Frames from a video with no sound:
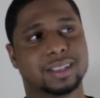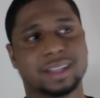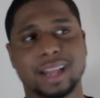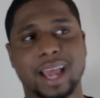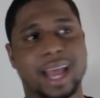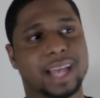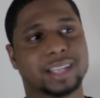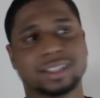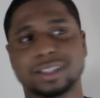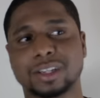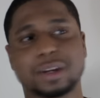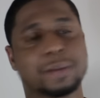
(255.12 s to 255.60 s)

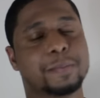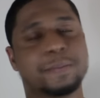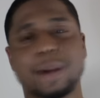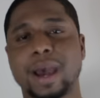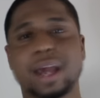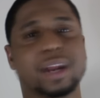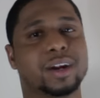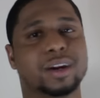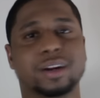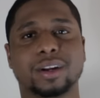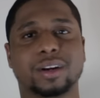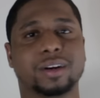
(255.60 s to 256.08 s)
as a
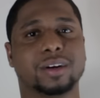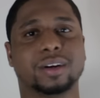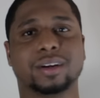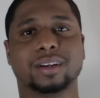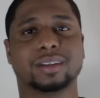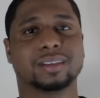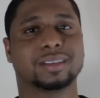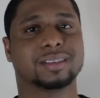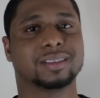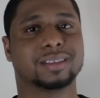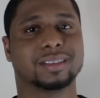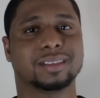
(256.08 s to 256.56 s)
competitor,
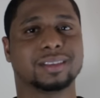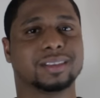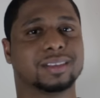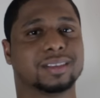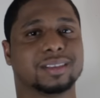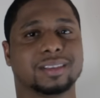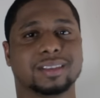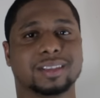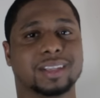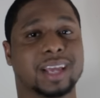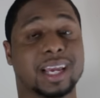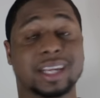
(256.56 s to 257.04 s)

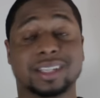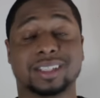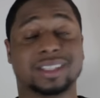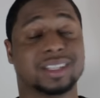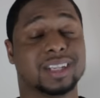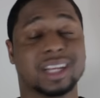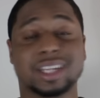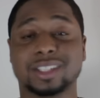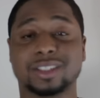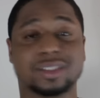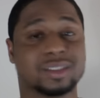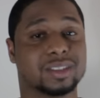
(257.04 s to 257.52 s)
that's,
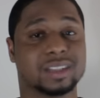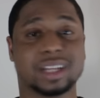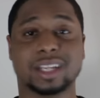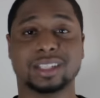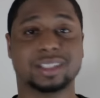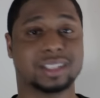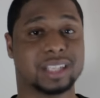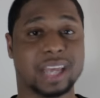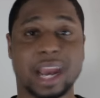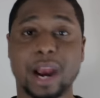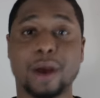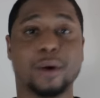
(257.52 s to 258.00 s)
that's,
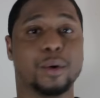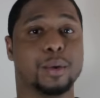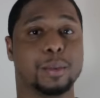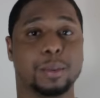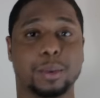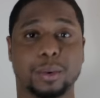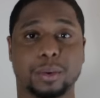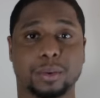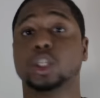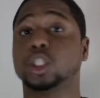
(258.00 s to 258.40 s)
that's terrible.